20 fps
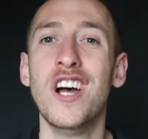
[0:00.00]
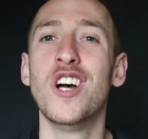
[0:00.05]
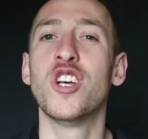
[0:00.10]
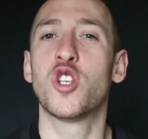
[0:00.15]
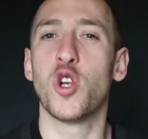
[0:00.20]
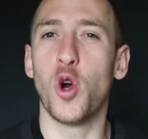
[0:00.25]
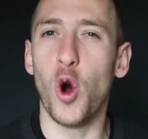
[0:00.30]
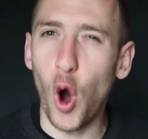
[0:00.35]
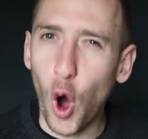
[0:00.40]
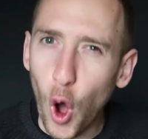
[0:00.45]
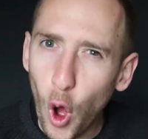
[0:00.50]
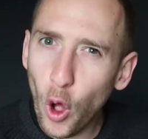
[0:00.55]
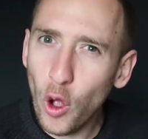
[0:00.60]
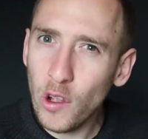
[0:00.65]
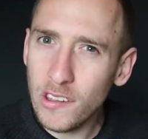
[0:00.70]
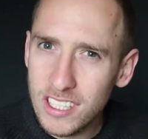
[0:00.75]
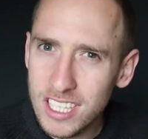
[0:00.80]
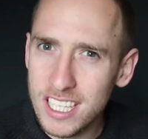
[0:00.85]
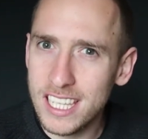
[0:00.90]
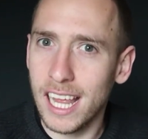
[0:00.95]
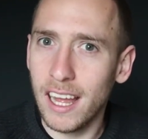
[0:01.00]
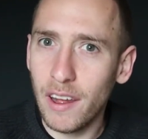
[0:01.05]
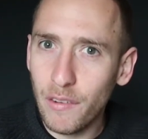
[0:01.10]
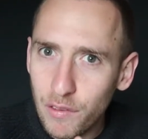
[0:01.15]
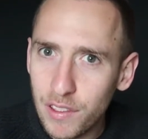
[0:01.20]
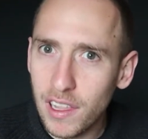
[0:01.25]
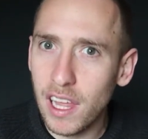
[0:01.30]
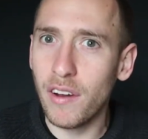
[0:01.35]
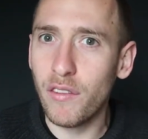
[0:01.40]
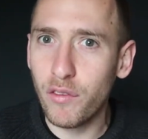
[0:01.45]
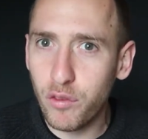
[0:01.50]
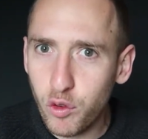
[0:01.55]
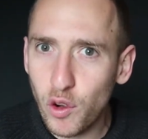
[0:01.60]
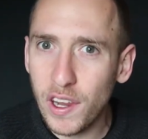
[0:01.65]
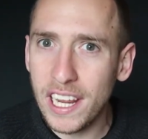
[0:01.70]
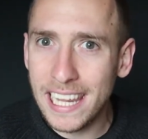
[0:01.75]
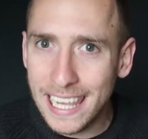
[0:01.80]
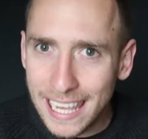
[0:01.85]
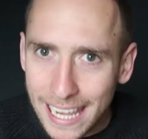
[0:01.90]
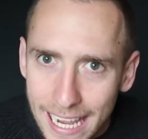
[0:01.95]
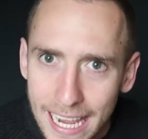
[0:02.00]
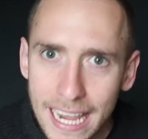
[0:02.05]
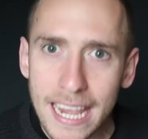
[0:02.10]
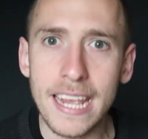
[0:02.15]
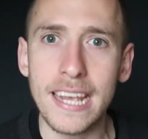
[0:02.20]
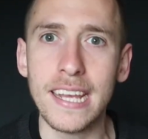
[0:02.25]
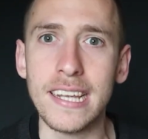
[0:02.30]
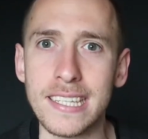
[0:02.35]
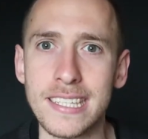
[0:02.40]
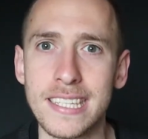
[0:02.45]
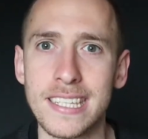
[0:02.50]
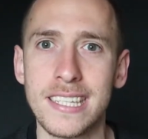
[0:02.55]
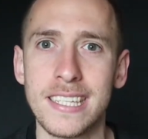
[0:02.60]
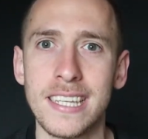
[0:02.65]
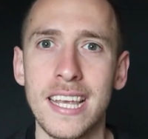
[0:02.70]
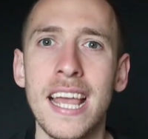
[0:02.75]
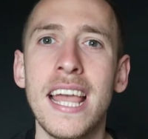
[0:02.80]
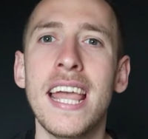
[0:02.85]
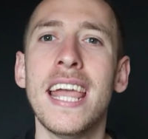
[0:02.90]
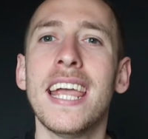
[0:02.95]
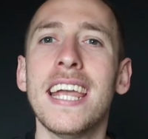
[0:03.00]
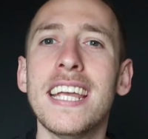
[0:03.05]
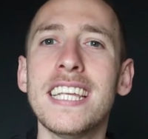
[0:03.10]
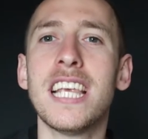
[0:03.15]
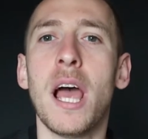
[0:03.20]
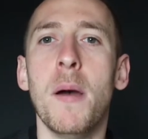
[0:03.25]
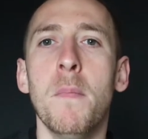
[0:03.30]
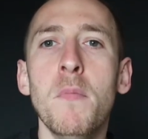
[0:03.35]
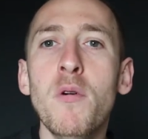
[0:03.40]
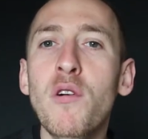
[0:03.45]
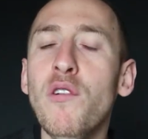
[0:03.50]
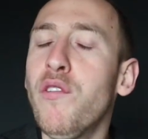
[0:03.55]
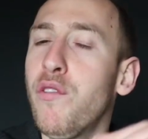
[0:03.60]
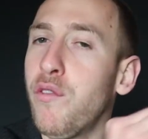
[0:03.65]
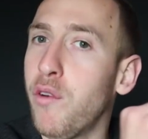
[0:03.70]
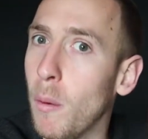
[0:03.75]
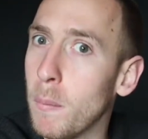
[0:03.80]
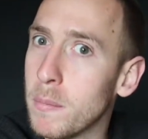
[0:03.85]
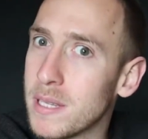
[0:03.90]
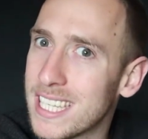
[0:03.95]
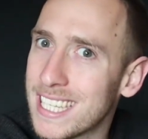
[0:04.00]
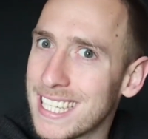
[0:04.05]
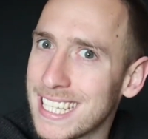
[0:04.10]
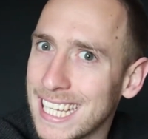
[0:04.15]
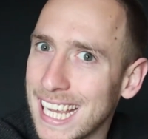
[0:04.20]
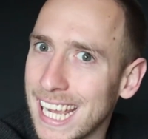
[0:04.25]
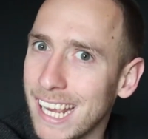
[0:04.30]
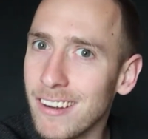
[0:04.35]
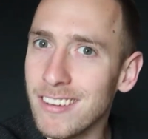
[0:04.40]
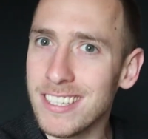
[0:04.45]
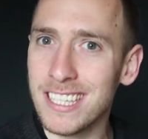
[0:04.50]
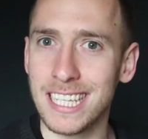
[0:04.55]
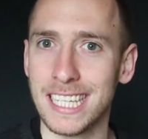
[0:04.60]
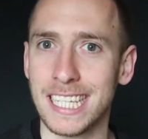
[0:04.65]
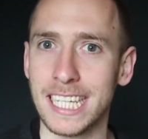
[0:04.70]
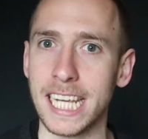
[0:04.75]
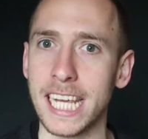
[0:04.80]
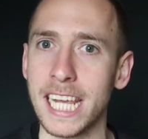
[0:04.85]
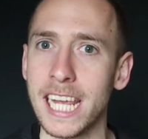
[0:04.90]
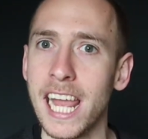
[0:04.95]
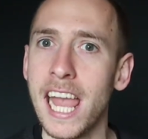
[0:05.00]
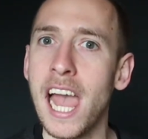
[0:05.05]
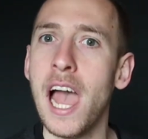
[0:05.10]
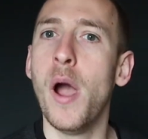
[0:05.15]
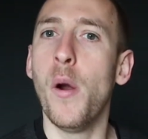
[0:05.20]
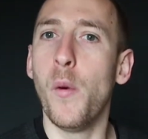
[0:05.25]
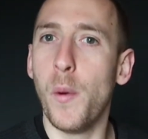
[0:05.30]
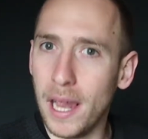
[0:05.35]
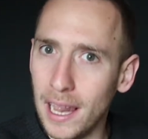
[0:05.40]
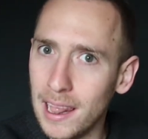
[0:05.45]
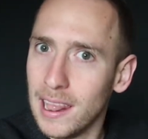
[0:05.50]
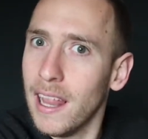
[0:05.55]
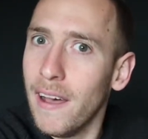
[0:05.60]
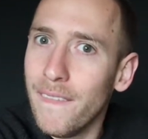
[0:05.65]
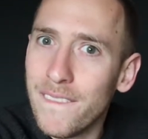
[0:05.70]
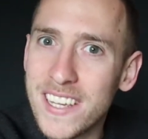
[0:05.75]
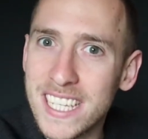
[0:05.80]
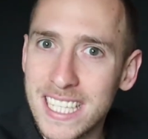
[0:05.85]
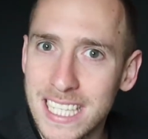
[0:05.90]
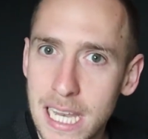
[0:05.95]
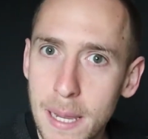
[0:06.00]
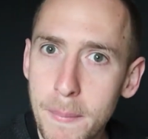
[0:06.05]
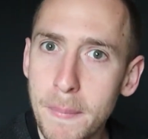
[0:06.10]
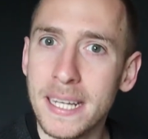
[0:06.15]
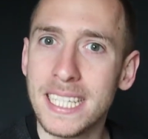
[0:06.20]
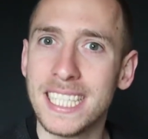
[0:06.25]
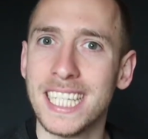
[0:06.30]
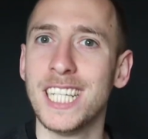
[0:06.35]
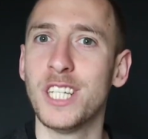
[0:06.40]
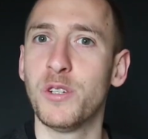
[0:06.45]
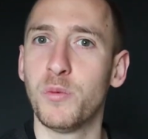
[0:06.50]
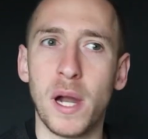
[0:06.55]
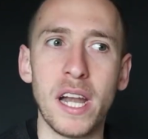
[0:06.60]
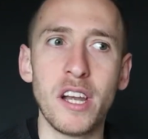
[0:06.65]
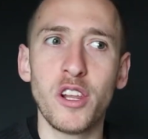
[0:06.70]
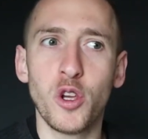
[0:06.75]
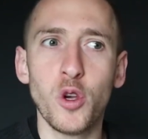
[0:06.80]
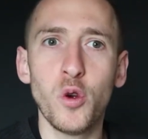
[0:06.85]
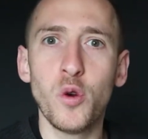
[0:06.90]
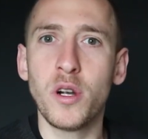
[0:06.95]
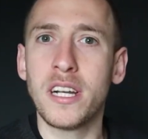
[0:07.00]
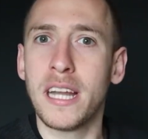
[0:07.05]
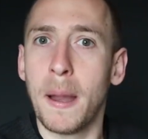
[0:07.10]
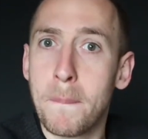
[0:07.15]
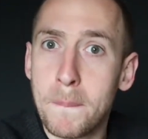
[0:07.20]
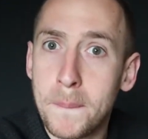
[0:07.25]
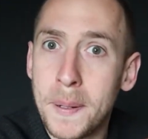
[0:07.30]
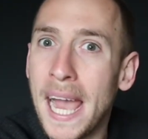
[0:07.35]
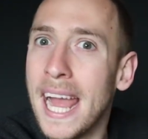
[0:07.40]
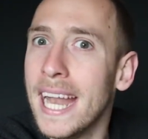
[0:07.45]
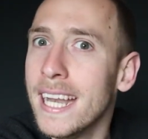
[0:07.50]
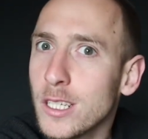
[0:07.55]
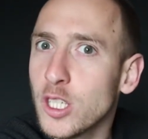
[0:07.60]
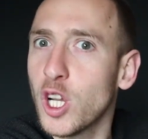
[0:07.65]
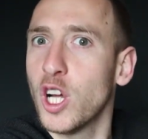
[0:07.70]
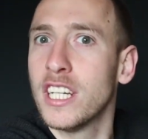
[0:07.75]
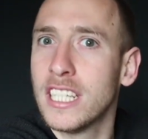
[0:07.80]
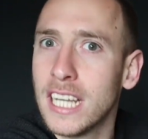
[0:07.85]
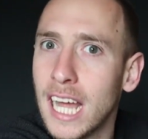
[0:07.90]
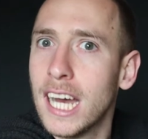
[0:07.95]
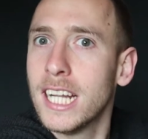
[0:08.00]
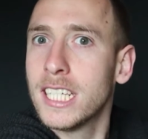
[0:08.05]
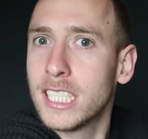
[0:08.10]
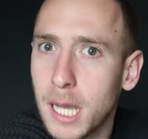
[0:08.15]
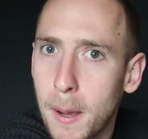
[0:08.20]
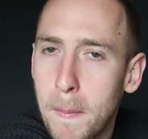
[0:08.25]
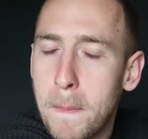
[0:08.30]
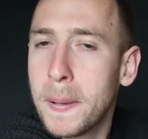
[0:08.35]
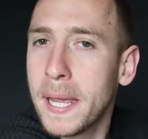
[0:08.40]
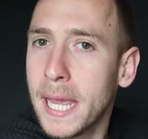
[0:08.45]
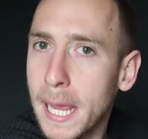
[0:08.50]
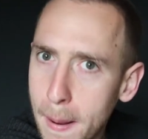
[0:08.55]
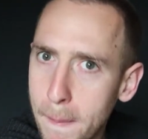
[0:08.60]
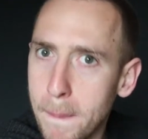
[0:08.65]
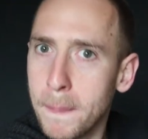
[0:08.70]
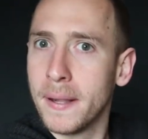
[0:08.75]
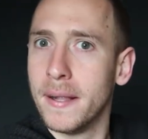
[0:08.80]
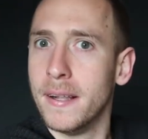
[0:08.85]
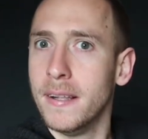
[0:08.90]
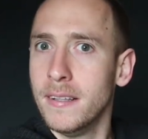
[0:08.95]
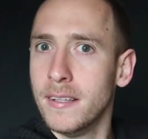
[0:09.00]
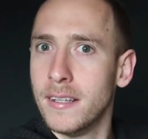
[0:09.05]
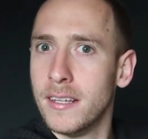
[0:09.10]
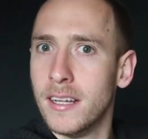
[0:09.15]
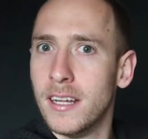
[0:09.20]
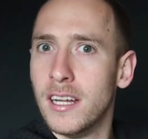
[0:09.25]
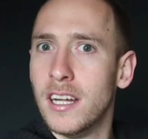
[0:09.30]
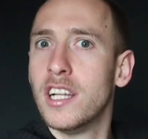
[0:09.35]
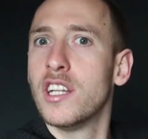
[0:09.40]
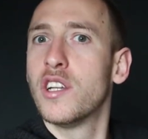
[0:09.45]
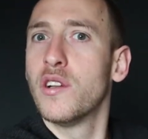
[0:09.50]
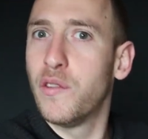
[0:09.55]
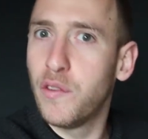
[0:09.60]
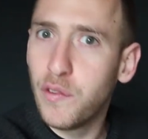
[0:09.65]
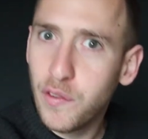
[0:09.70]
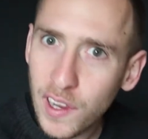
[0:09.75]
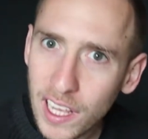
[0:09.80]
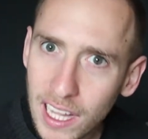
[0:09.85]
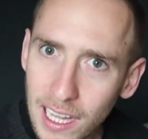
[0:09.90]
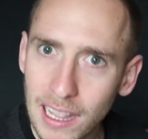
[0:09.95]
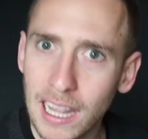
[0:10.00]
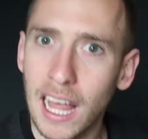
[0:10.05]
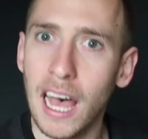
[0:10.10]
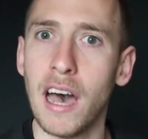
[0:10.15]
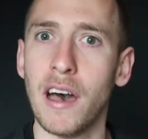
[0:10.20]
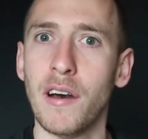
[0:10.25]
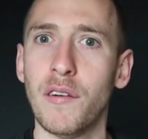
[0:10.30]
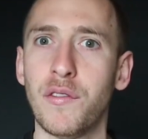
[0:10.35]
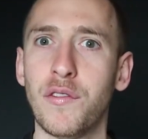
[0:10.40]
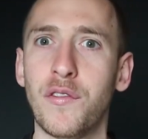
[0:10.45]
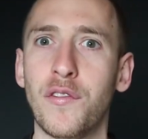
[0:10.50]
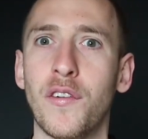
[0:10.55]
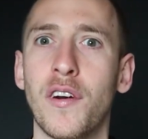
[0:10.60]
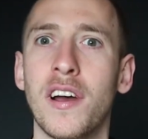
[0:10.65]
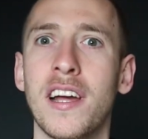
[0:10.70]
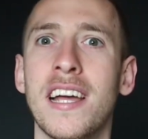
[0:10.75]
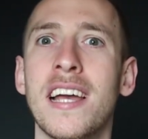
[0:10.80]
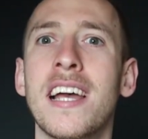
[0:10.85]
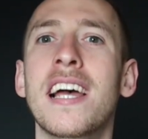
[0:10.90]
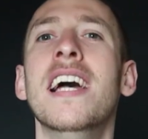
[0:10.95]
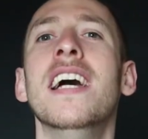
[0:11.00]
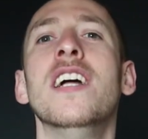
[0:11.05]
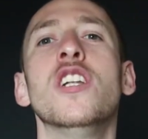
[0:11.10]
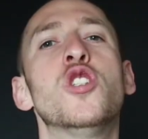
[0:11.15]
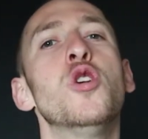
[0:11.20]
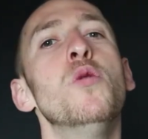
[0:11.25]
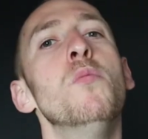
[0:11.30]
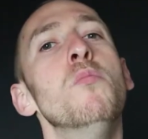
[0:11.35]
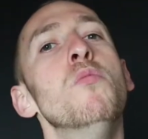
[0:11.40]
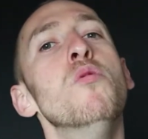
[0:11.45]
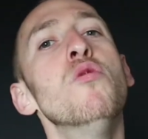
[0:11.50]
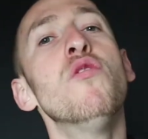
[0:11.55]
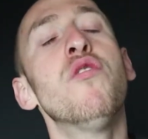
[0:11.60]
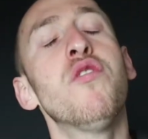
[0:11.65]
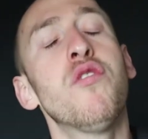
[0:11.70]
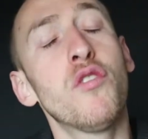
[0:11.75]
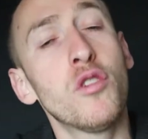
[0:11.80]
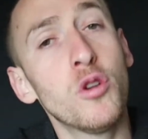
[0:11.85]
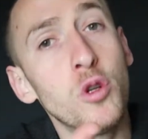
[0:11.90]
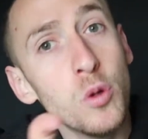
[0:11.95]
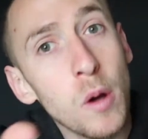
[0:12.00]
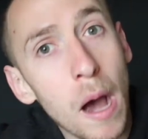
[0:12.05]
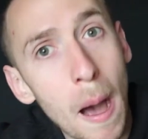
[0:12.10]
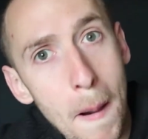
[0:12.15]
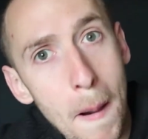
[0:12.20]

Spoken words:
So all self-love really is a move from scarcity, where love is limited, where you depend on other people to feel love, to move to